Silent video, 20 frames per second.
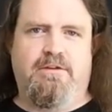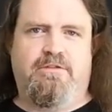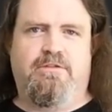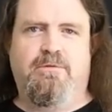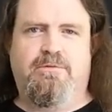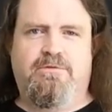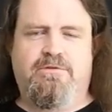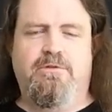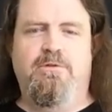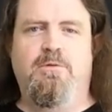
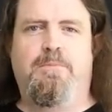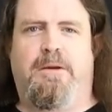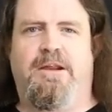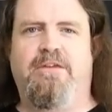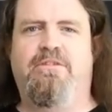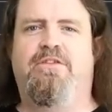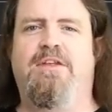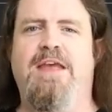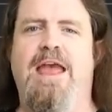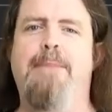So true
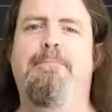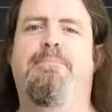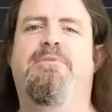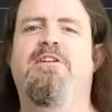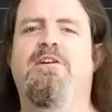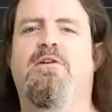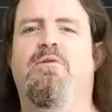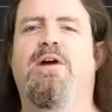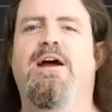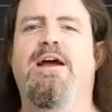plus the
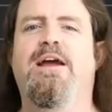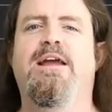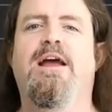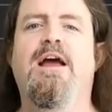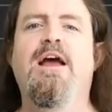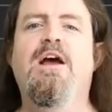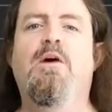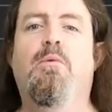empty array,